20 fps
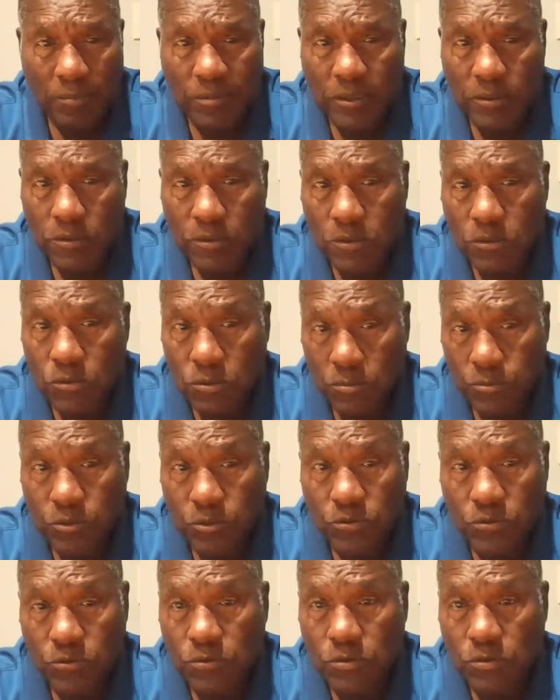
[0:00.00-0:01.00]
had to go in the
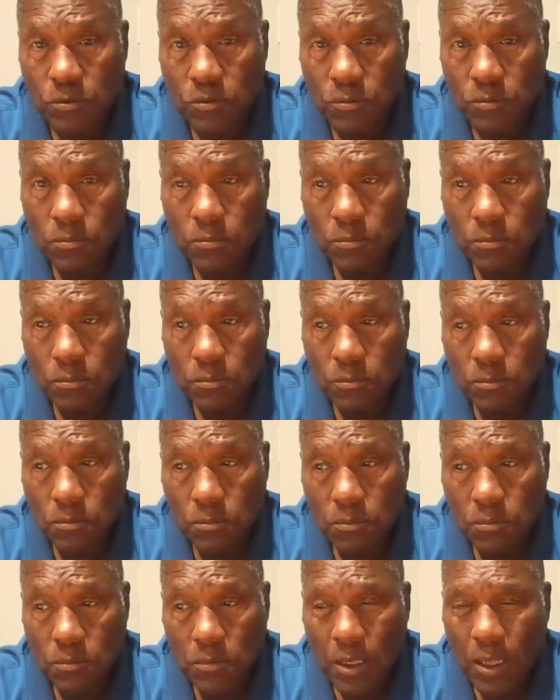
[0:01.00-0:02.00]
bushes too.
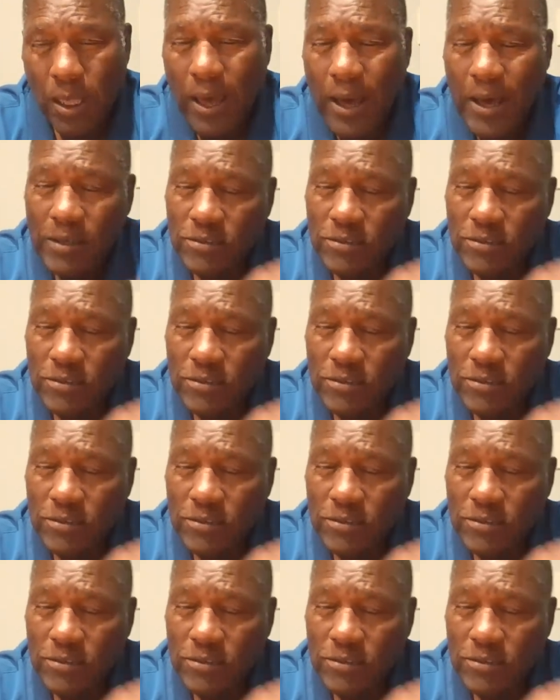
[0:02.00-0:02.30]
I